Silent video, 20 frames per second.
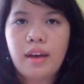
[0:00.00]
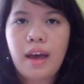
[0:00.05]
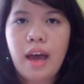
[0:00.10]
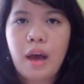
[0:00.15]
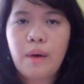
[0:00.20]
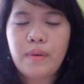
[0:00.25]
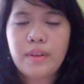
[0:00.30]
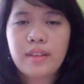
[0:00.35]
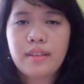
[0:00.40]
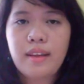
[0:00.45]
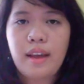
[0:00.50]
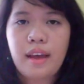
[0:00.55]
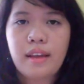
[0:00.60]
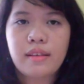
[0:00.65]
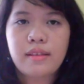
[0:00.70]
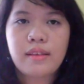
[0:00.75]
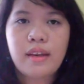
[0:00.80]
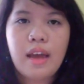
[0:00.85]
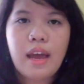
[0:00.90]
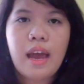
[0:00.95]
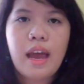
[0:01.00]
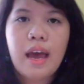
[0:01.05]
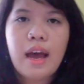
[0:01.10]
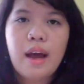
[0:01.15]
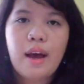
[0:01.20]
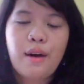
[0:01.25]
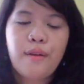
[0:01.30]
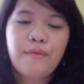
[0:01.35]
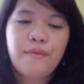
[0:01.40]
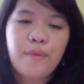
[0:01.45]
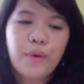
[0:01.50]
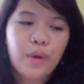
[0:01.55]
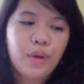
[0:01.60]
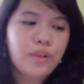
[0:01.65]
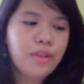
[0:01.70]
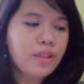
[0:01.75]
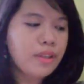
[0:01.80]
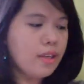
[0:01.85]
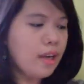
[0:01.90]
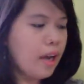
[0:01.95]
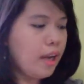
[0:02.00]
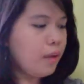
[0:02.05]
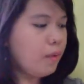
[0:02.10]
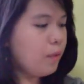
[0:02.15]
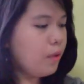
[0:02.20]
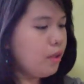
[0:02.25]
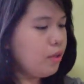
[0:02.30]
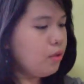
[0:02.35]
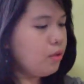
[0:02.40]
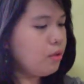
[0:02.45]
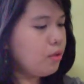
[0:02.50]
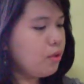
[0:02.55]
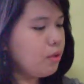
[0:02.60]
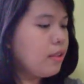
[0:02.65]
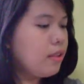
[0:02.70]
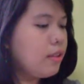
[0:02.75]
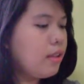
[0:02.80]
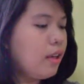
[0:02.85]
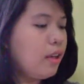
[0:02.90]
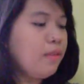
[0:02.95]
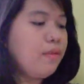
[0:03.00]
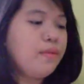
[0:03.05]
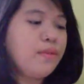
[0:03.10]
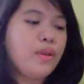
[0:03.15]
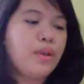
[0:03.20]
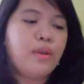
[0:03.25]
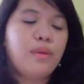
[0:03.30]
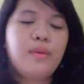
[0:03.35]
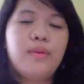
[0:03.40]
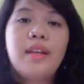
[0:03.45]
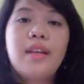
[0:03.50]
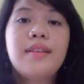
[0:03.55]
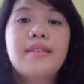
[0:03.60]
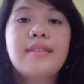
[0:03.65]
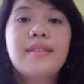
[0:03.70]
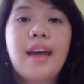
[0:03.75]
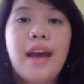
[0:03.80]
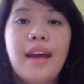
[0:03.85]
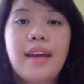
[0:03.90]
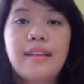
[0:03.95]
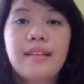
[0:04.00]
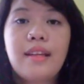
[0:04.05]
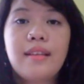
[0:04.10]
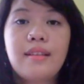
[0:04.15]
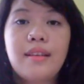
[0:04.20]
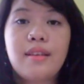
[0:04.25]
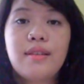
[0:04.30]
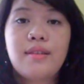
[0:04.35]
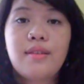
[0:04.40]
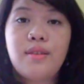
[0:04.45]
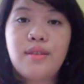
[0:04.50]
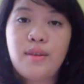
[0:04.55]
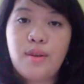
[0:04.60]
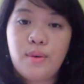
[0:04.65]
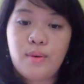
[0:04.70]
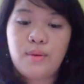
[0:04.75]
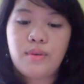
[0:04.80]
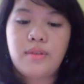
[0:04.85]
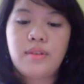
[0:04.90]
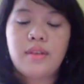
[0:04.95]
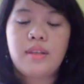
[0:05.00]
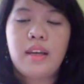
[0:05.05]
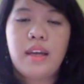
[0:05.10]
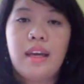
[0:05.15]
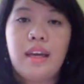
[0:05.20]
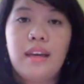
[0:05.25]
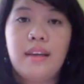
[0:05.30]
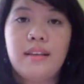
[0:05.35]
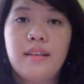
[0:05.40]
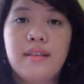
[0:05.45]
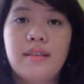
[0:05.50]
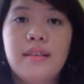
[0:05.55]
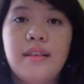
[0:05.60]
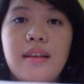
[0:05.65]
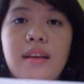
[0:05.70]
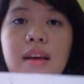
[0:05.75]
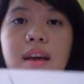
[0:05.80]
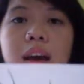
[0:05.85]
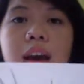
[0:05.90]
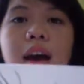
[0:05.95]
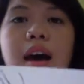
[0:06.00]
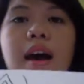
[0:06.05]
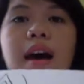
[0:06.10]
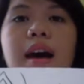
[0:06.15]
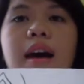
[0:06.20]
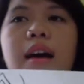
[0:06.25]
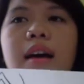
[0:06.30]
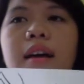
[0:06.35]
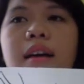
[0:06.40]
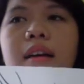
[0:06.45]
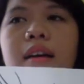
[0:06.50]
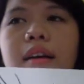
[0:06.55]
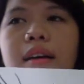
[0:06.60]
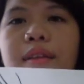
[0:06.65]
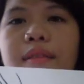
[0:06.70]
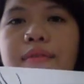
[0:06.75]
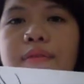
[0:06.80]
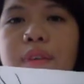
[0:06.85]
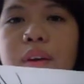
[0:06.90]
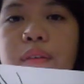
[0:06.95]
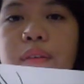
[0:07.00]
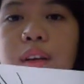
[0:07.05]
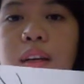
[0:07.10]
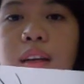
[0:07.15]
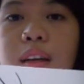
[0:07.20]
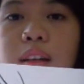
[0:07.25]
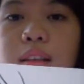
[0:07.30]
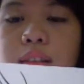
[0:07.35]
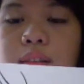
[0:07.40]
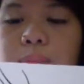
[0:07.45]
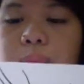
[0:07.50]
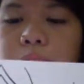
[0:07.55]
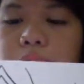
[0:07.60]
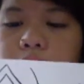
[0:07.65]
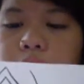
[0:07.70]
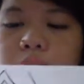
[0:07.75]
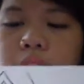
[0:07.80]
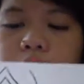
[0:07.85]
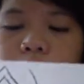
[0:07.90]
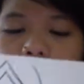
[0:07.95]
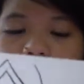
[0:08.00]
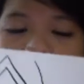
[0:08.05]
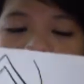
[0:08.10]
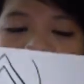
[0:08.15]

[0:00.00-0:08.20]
How is that? First, I want to give you the sign that is used in ferric and spondy.